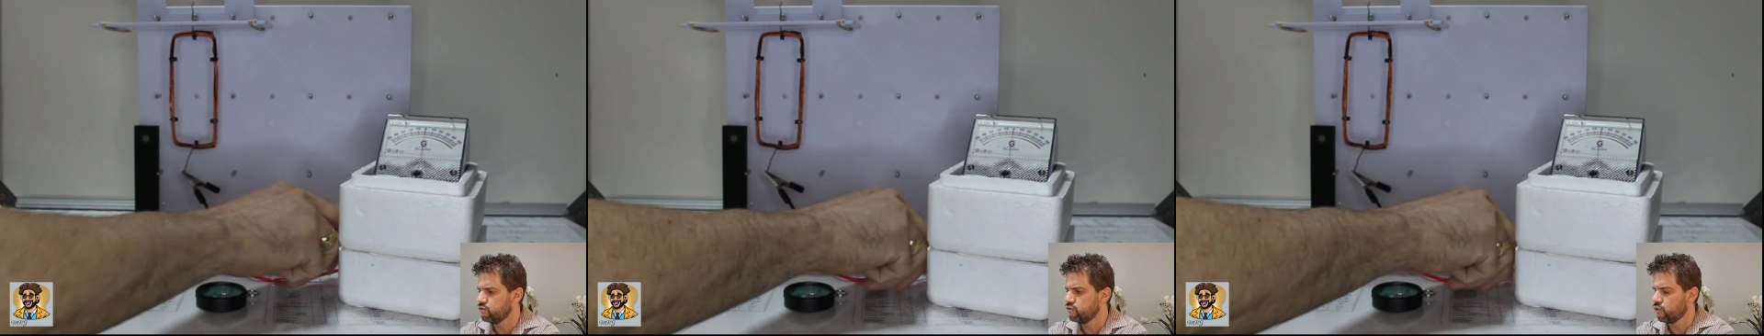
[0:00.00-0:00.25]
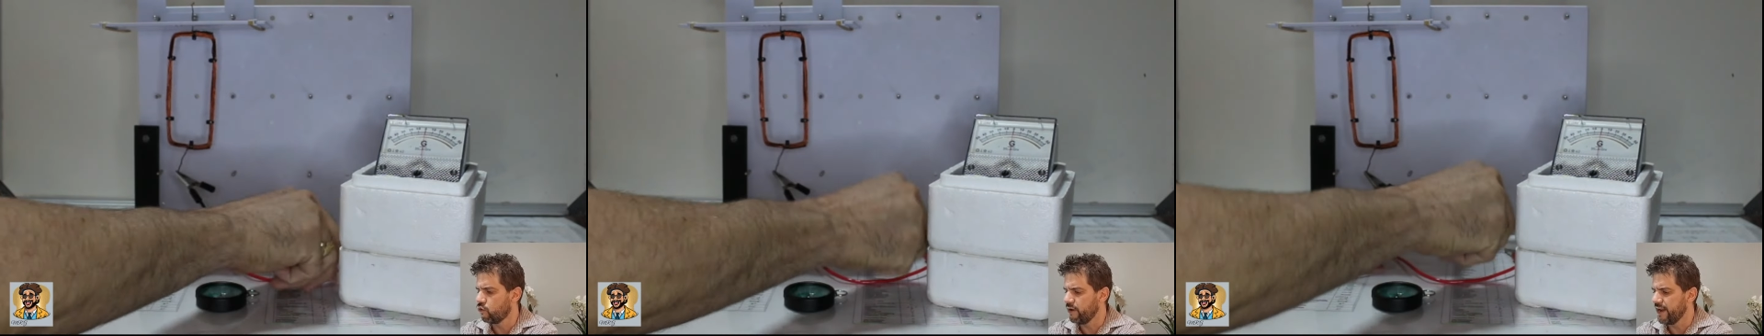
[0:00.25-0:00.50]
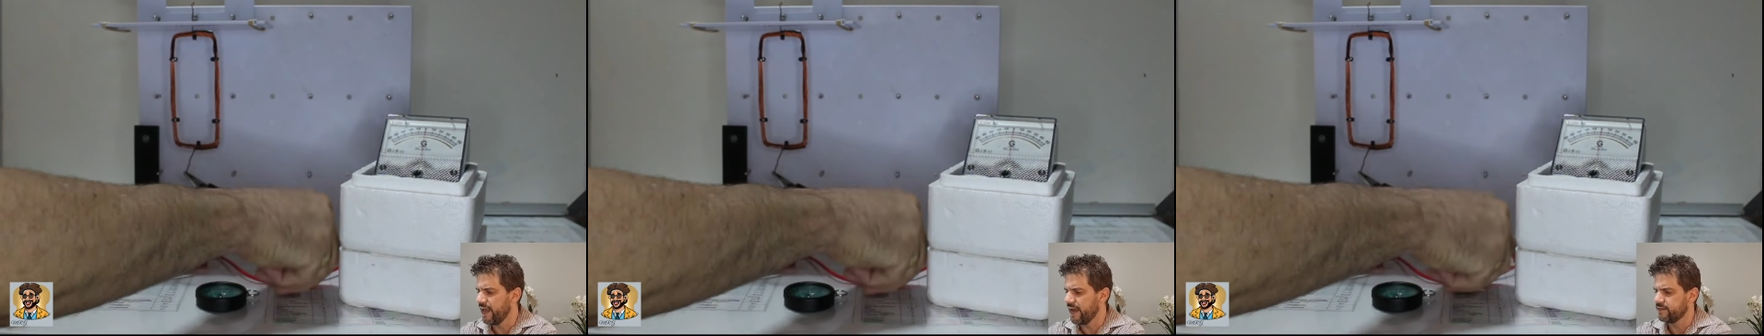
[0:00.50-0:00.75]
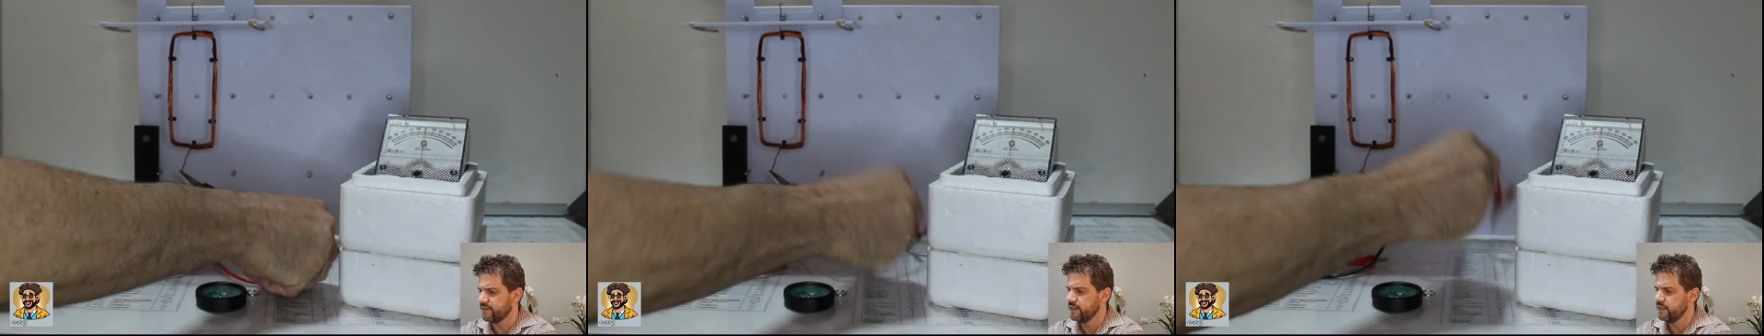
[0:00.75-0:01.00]
connect.
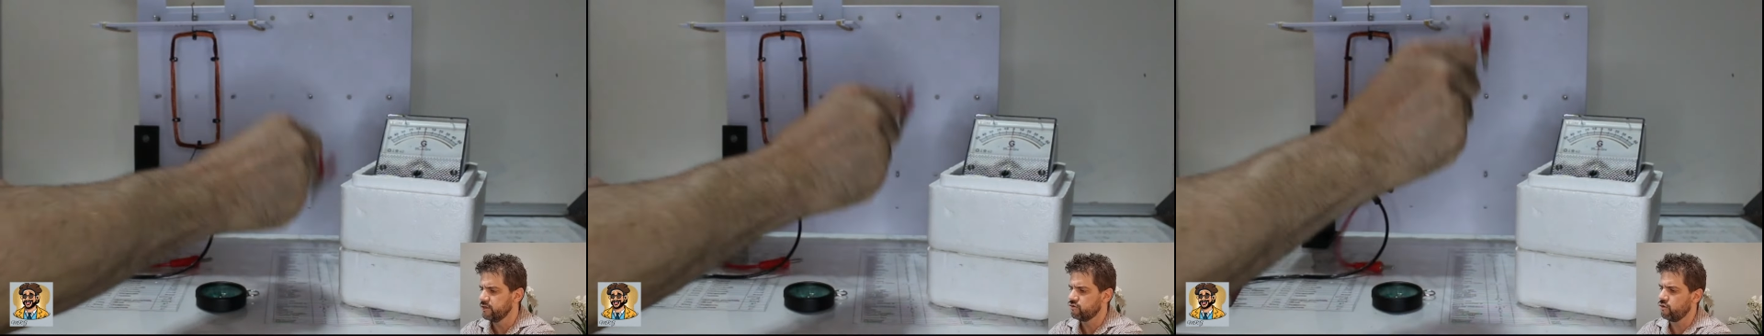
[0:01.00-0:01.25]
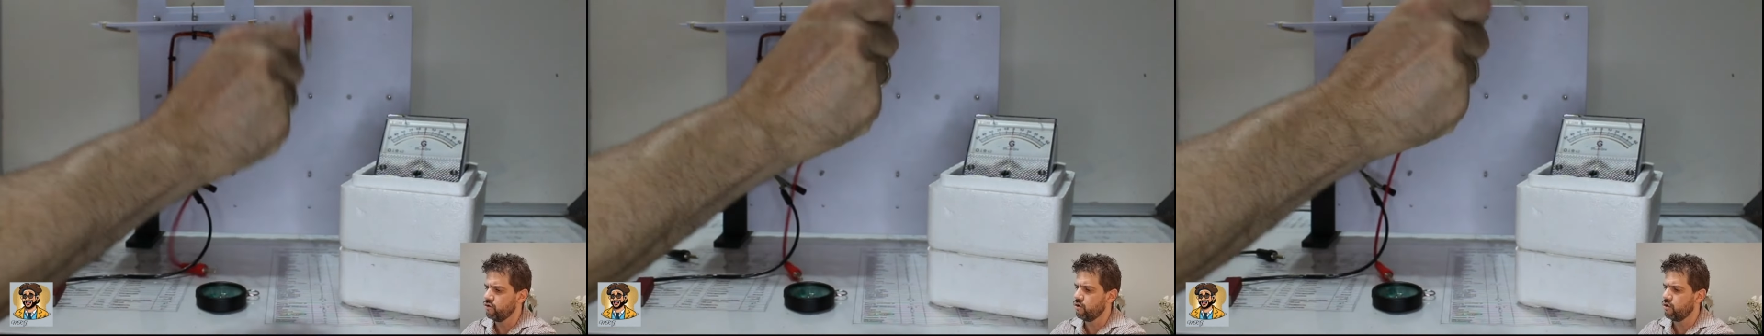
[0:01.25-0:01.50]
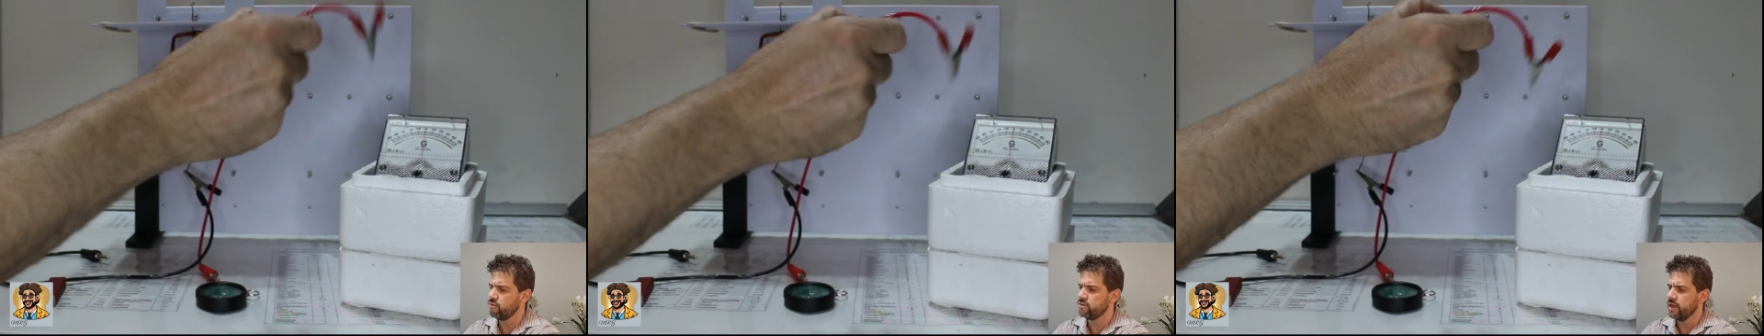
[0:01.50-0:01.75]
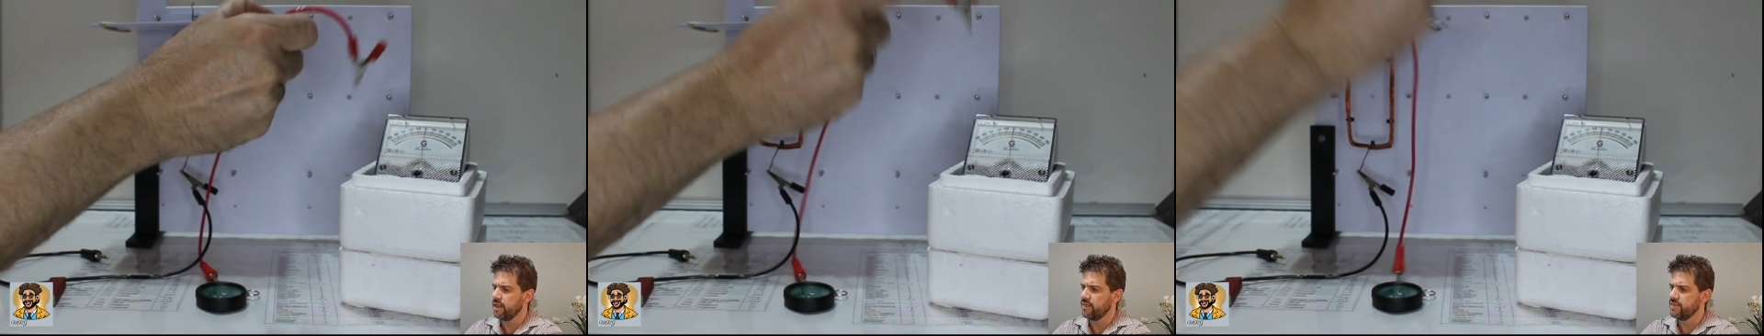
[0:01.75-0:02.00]
So note,
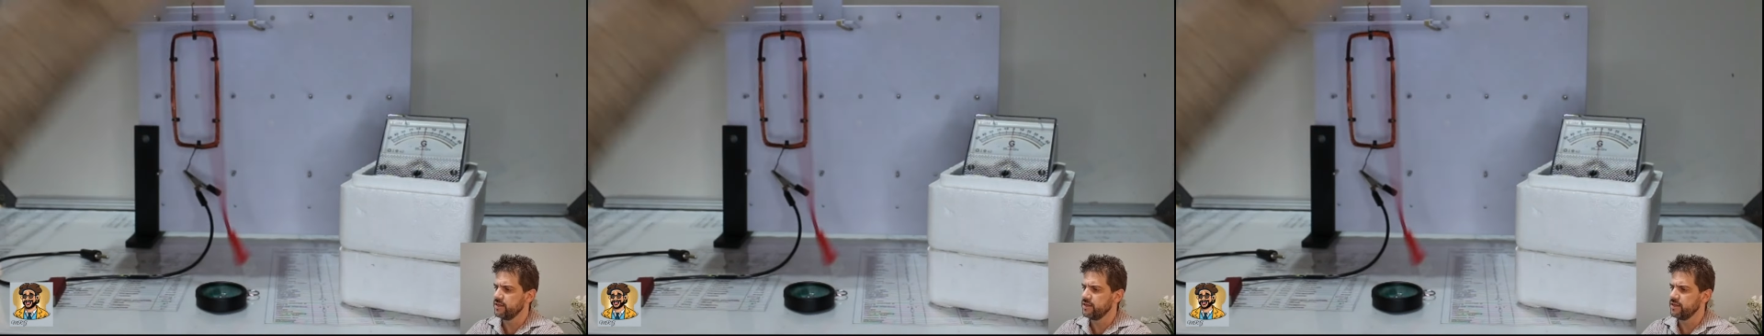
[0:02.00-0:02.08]
these